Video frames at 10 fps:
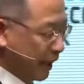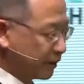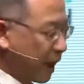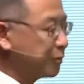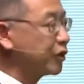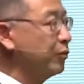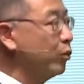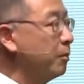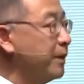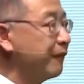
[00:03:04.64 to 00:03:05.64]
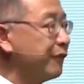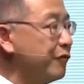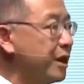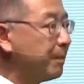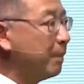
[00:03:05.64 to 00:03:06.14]
adoption will be a
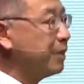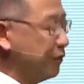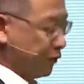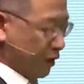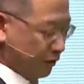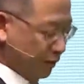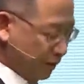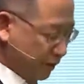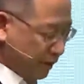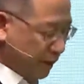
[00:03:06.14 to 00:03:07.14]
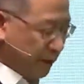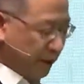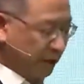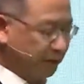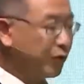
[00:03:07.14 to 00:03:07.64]
very bumpy road.
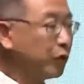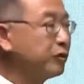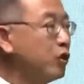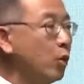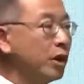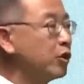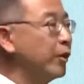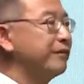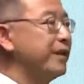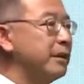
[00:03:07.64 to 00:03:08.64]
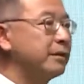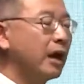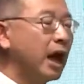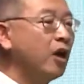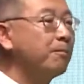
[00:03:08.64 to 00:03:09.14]
And of course, no one could have guessed
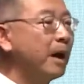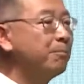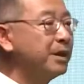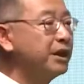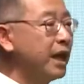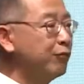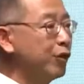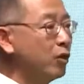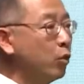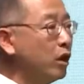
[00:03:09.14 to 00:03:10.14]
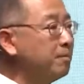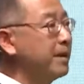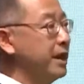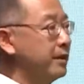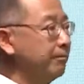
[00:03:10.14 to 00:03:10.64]
how bumpy that road will
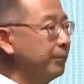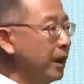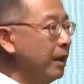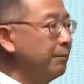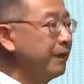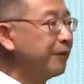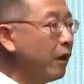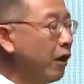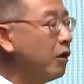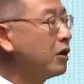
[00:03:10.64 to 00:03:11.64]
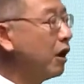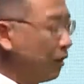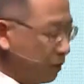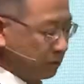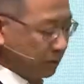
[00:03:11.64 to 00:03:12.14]
be. But for Hong
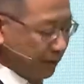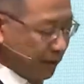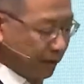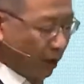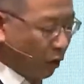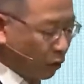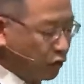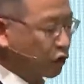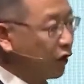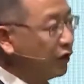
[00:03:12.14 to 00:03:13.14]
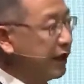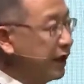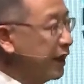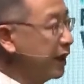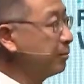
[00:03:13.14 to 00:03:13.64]
Kong, the whole journey
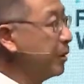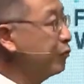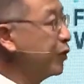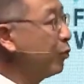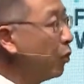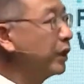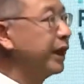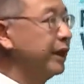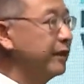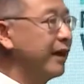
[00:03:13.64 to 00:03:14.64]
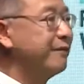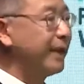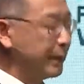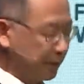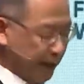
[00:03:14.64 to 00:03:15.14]
has been rewarding and
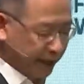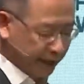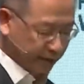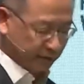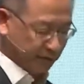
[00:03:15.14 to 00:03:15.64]
fascinating.